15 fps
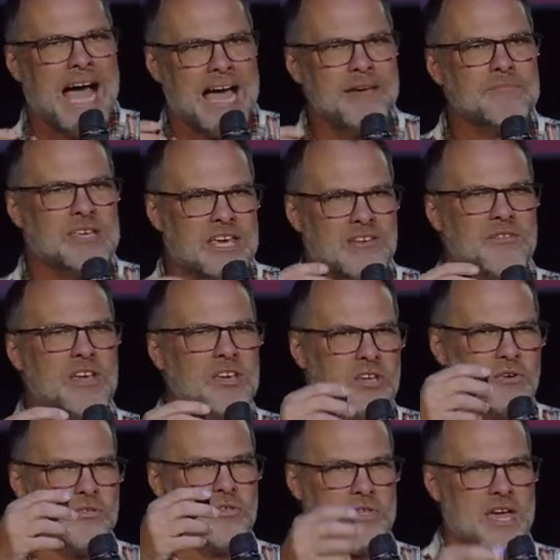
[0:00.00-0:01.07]
I am giving
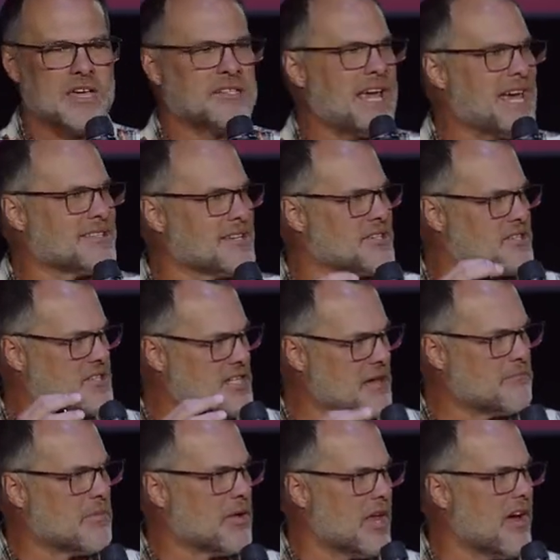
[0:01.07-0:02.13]
you this as a
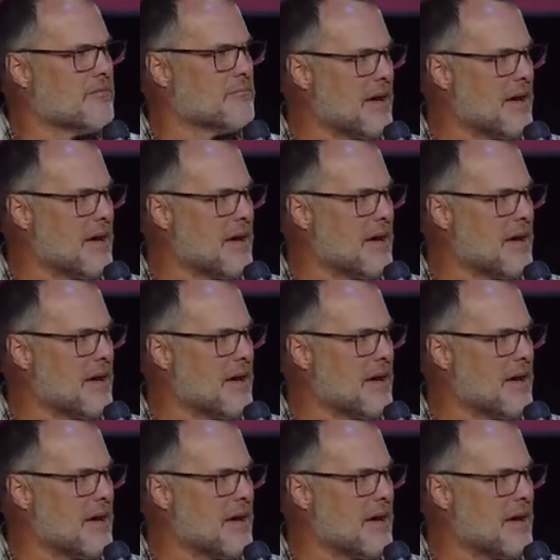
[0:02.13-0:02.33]
symbol